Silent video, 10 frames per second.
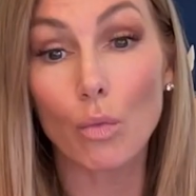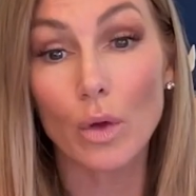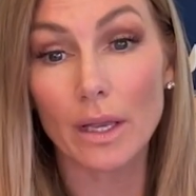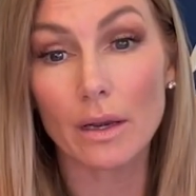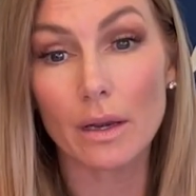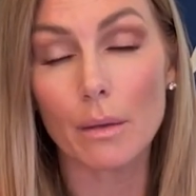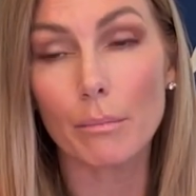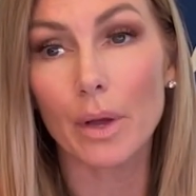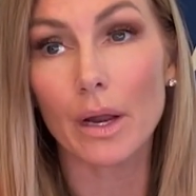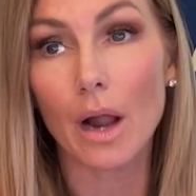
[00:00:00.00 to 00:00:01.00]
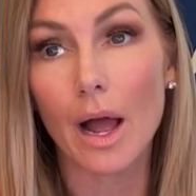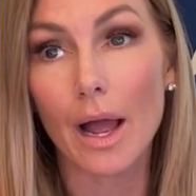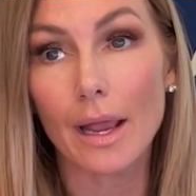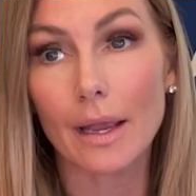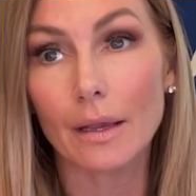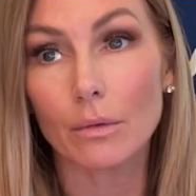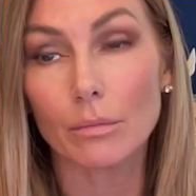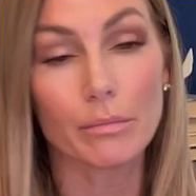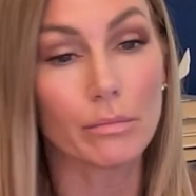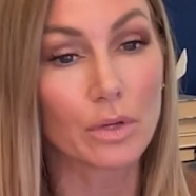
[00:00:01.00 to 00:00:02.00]
win, but I
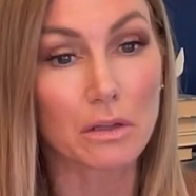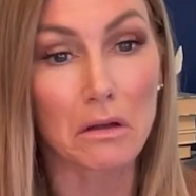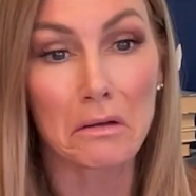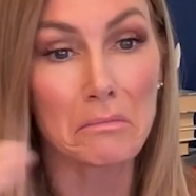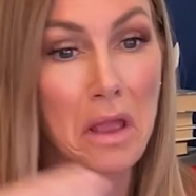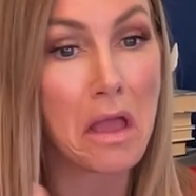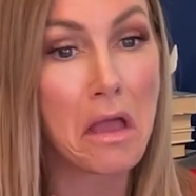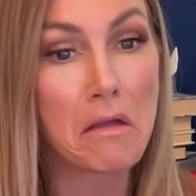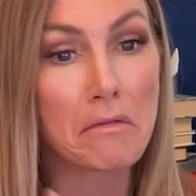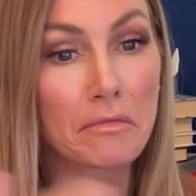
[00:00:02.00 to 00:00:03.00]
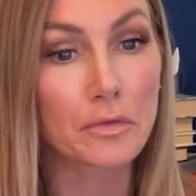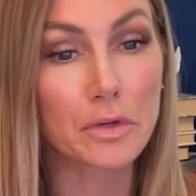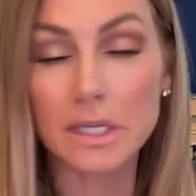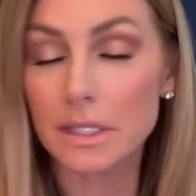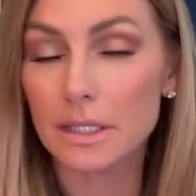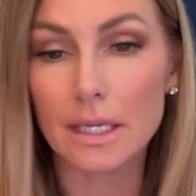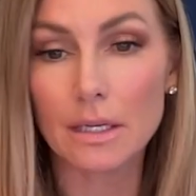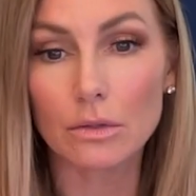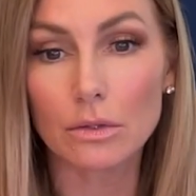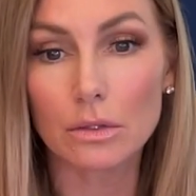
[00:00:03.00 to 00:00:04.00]
was on every
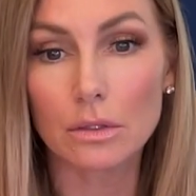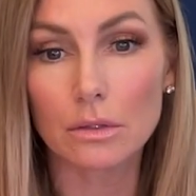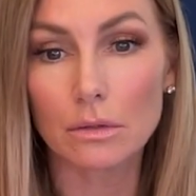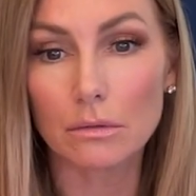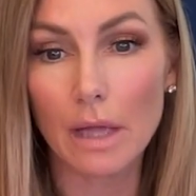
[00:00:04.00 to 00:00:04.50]
single